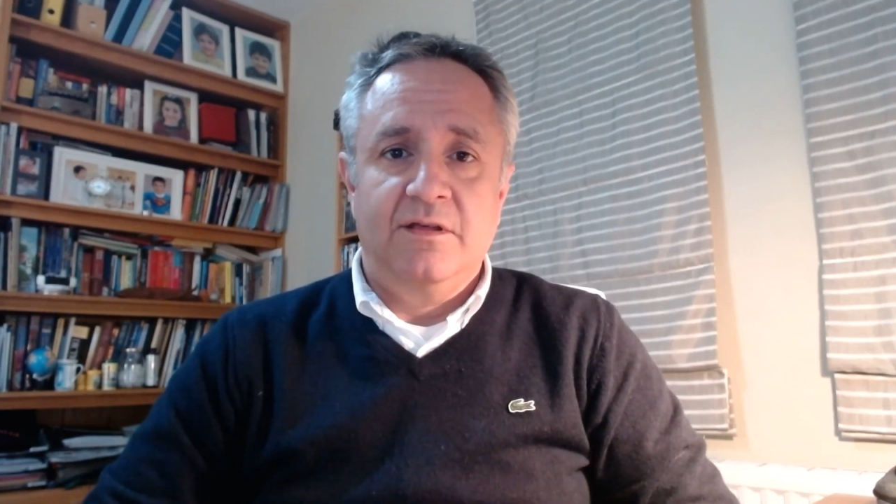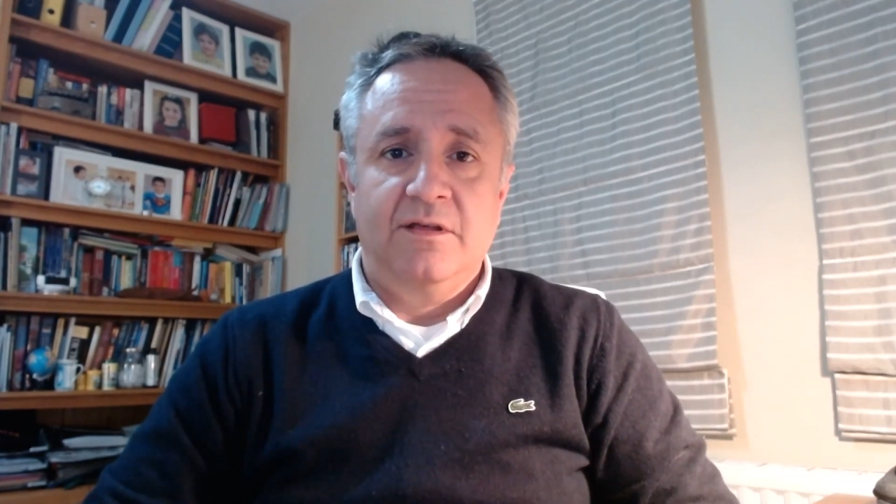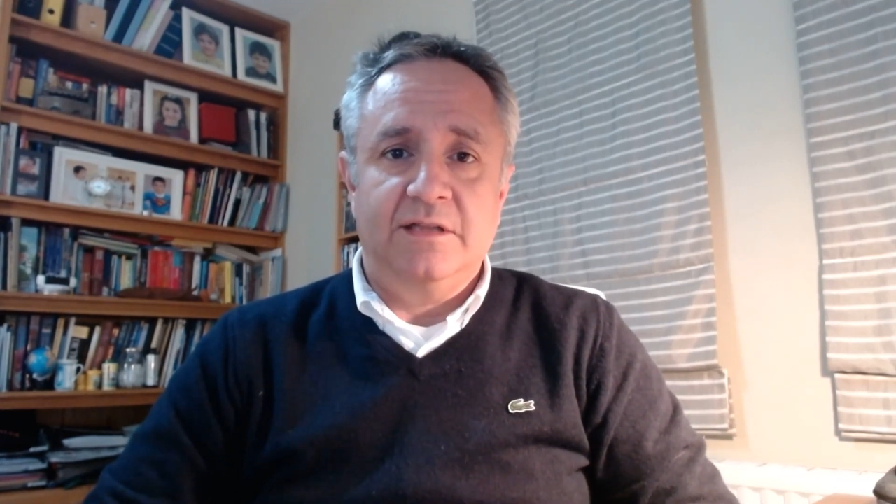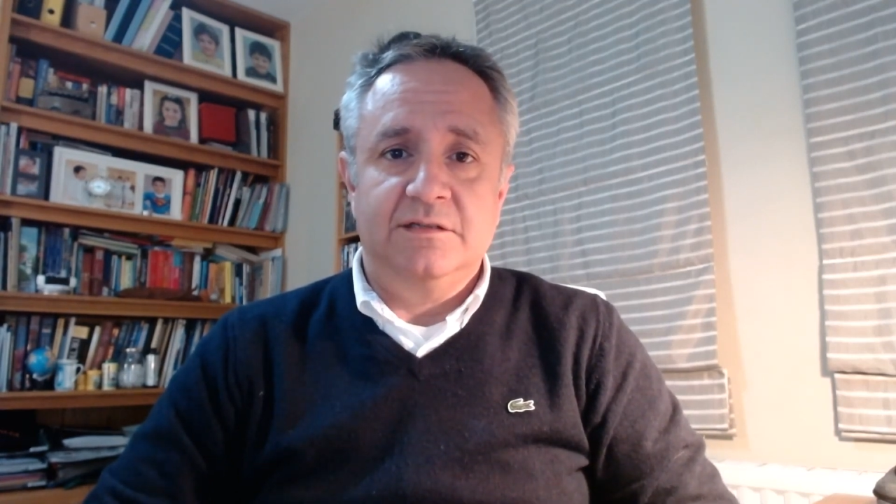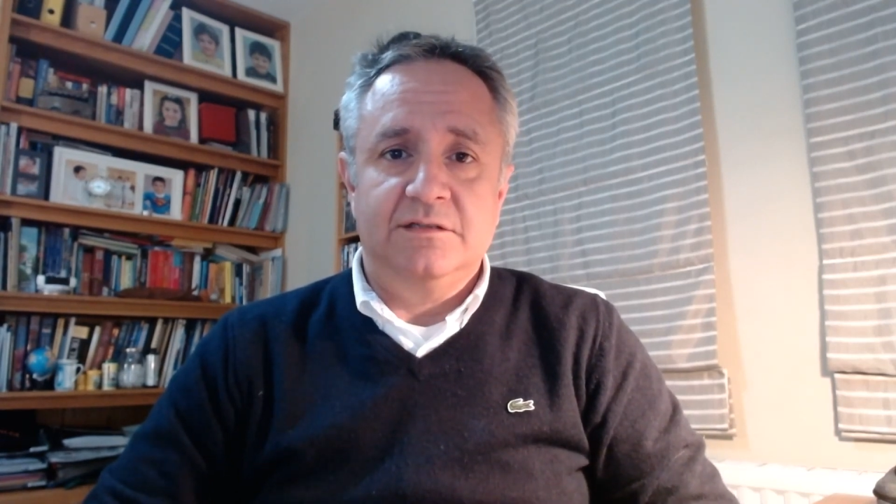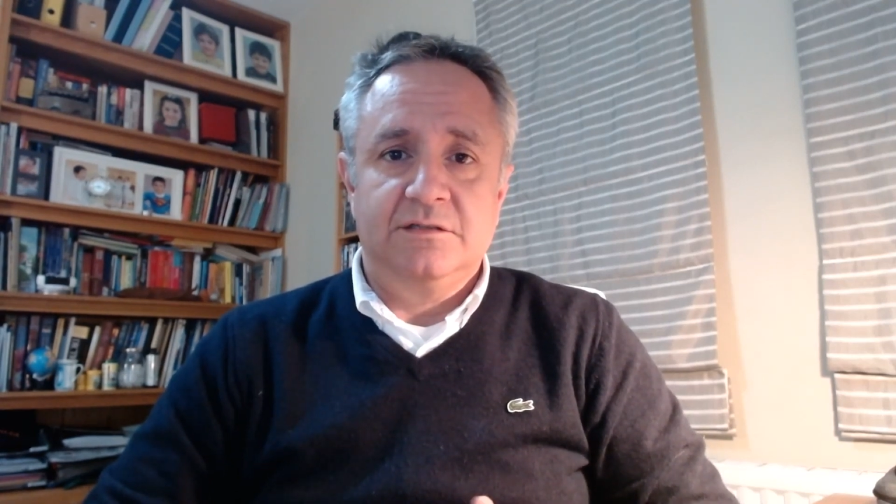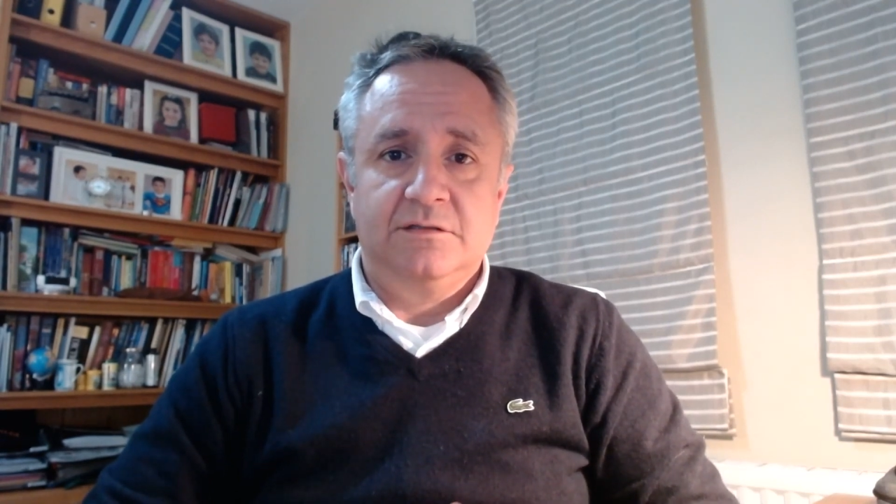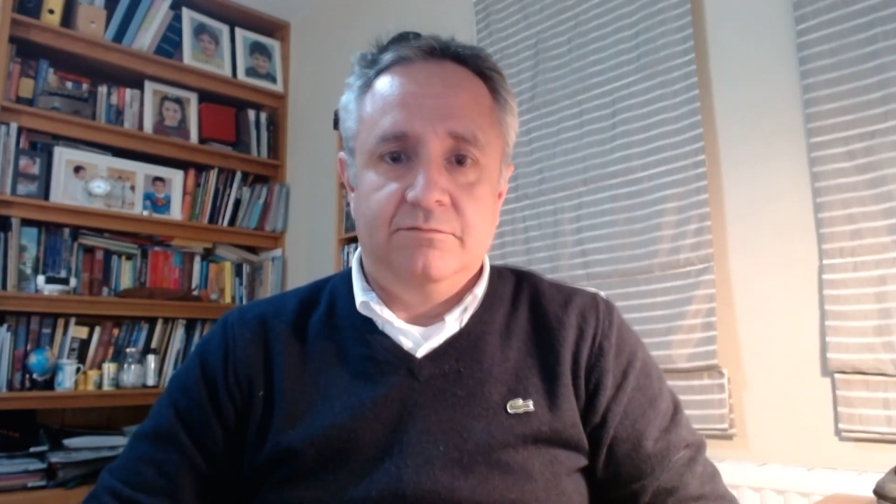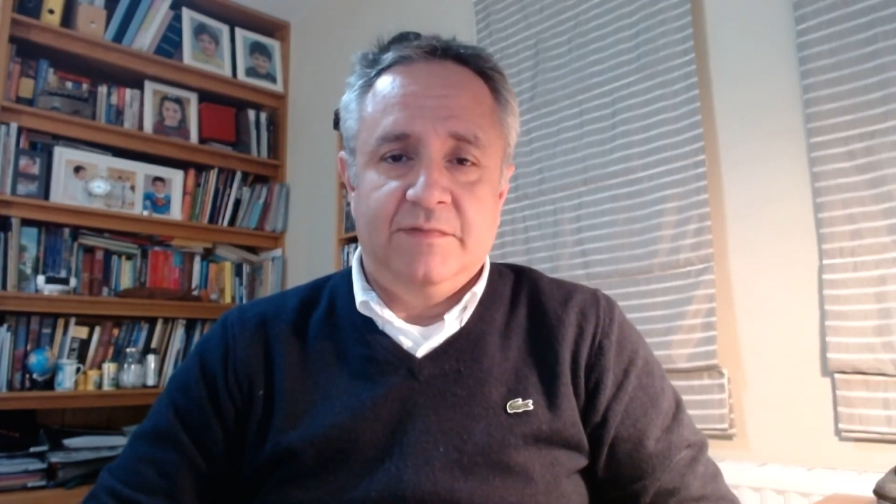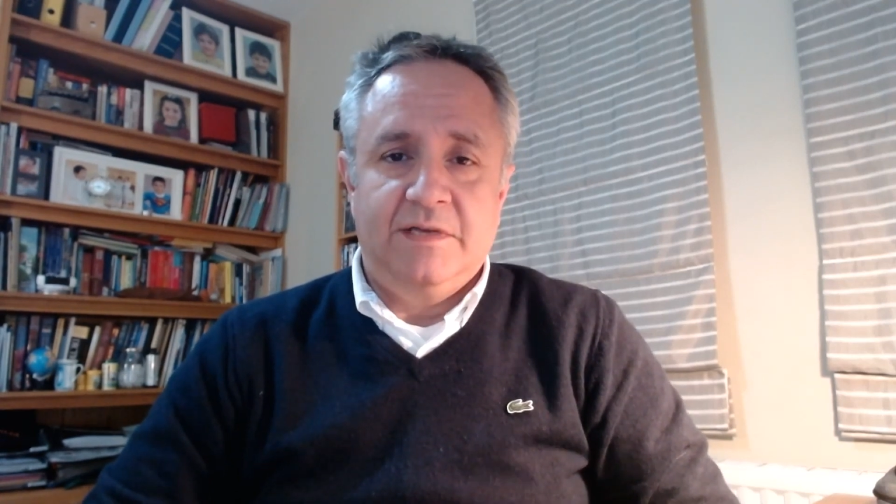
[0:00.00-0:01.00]
that is
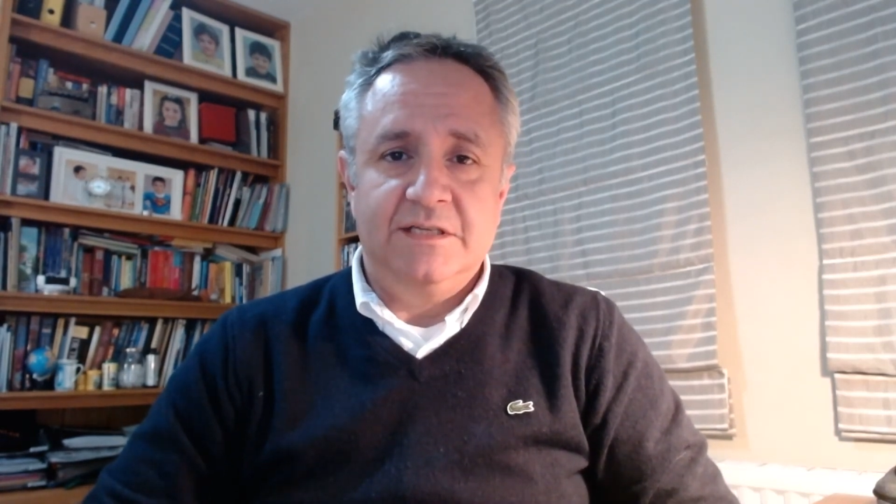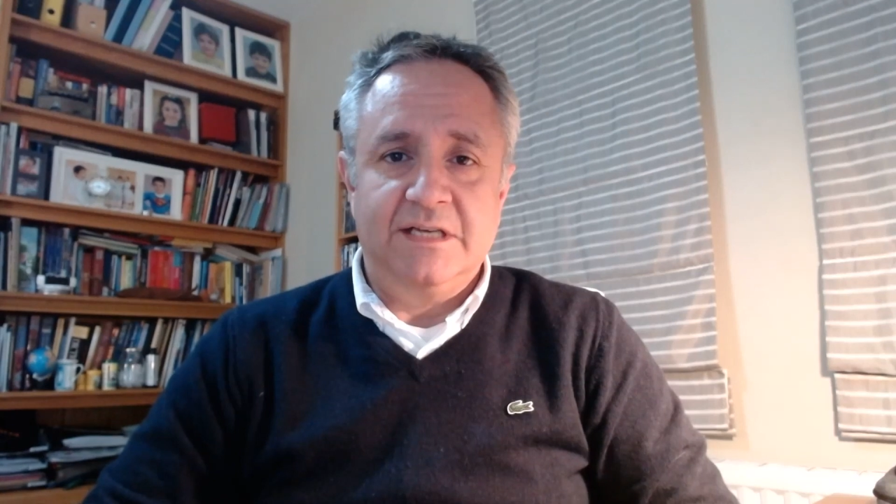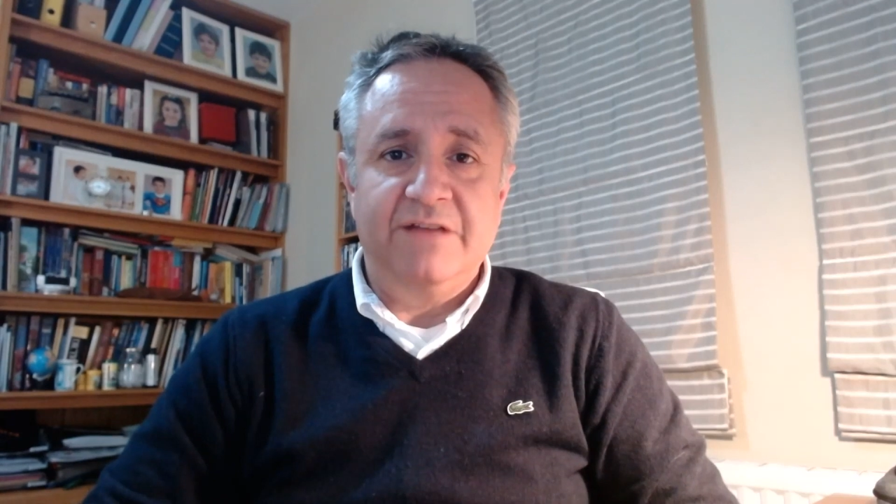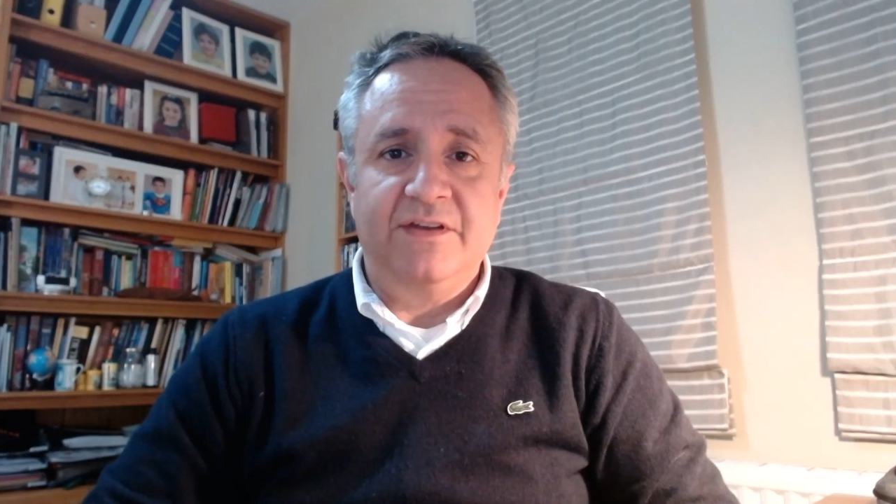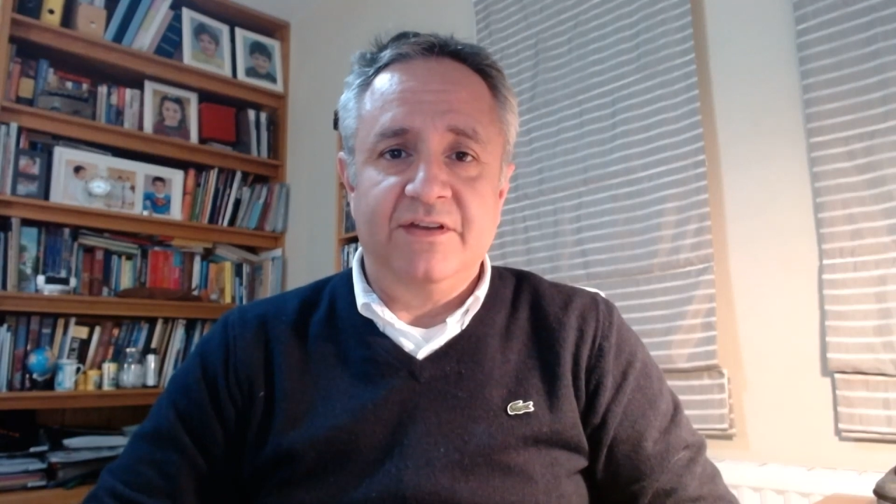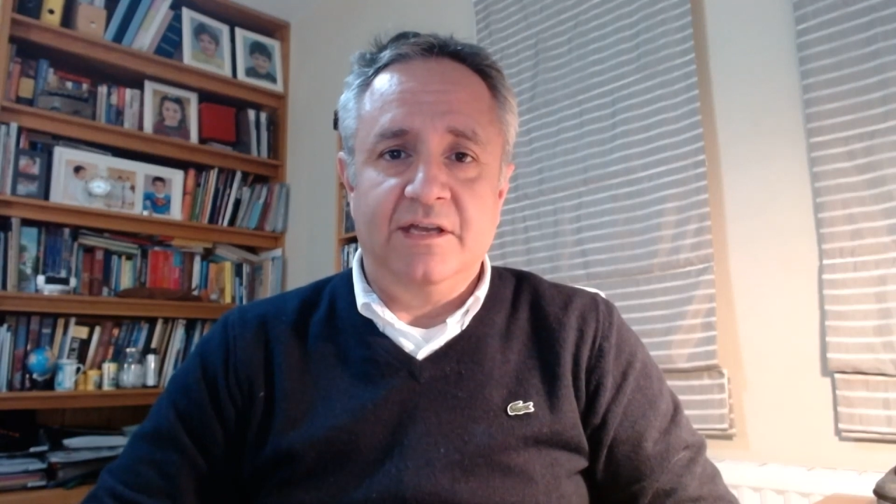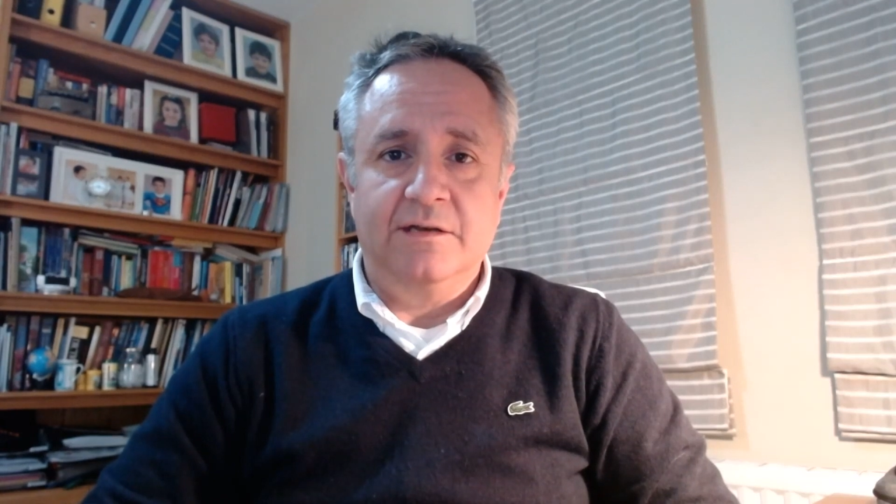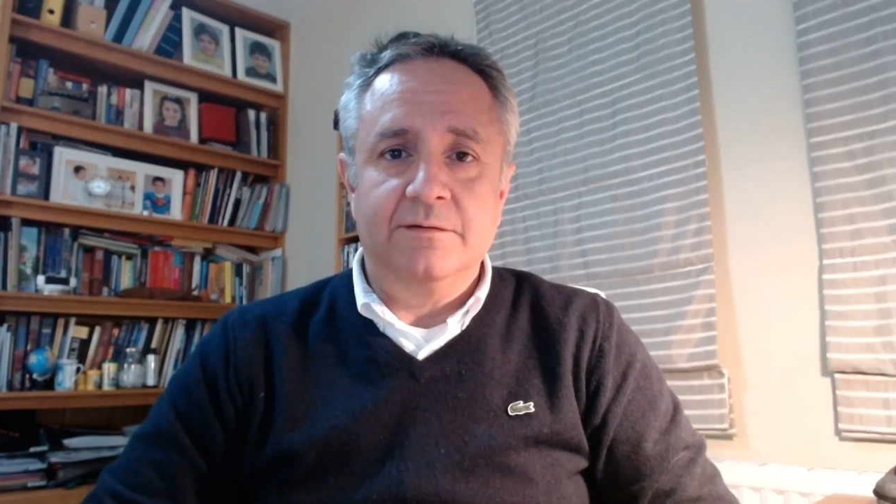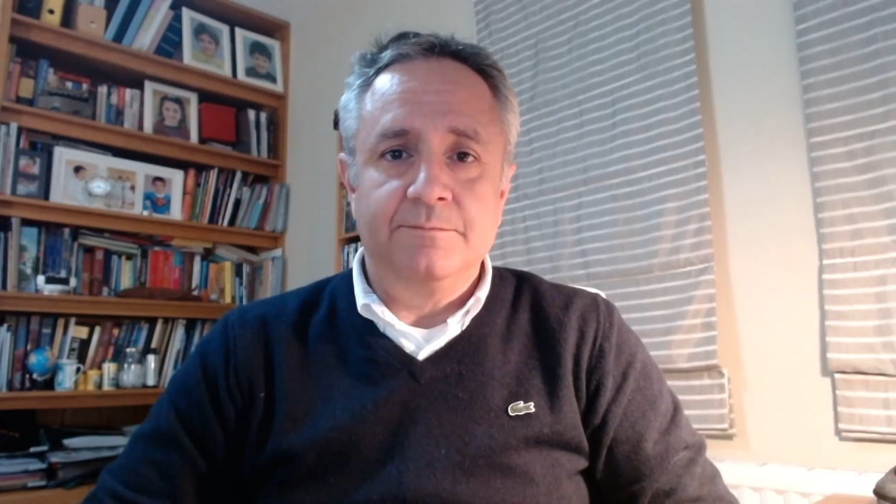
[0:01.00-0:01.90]
is living in.